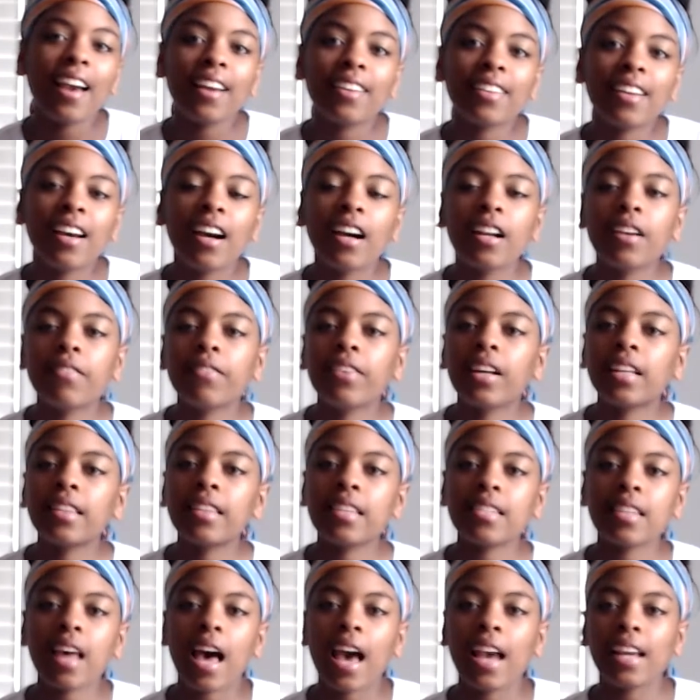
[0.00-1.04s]
kind of like
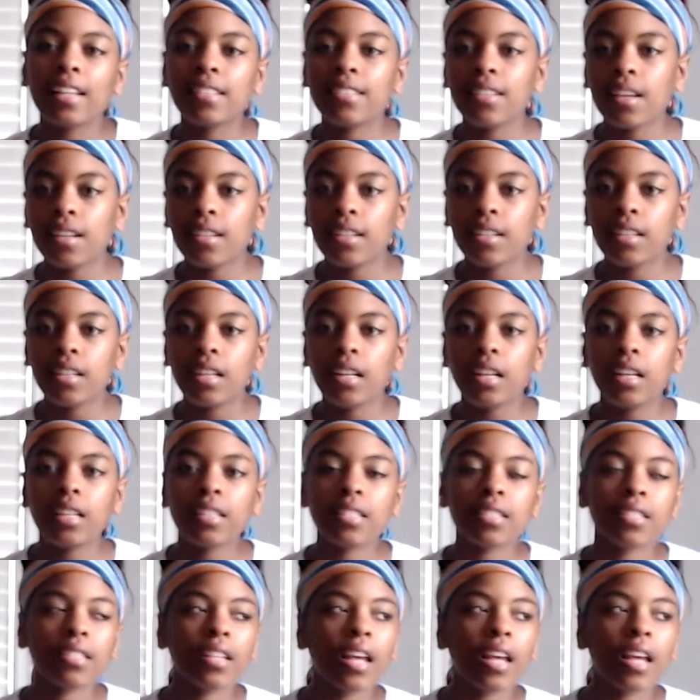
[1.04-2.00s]
this identity /